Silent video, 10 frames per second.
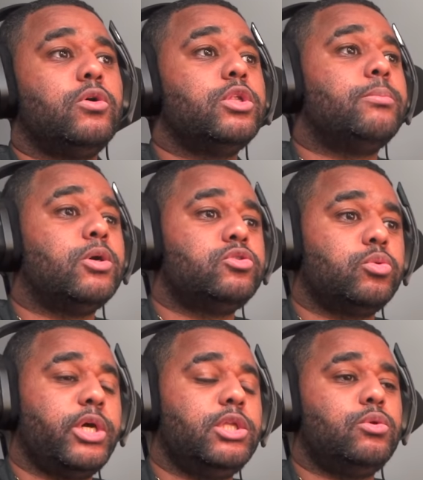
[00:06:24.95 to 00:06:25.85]
on the
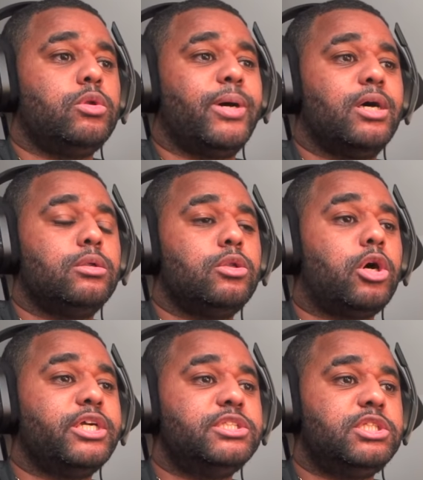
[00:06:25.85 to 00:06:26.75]
motorway doing about
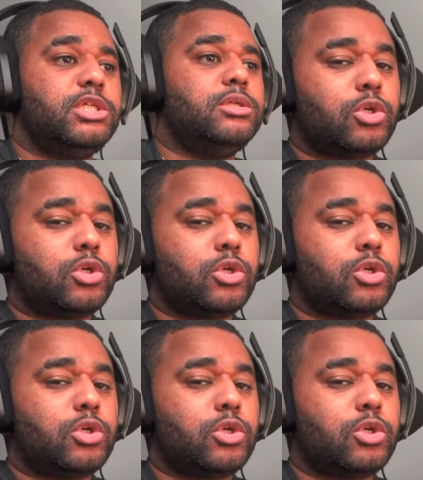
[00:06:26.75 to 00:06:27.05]
90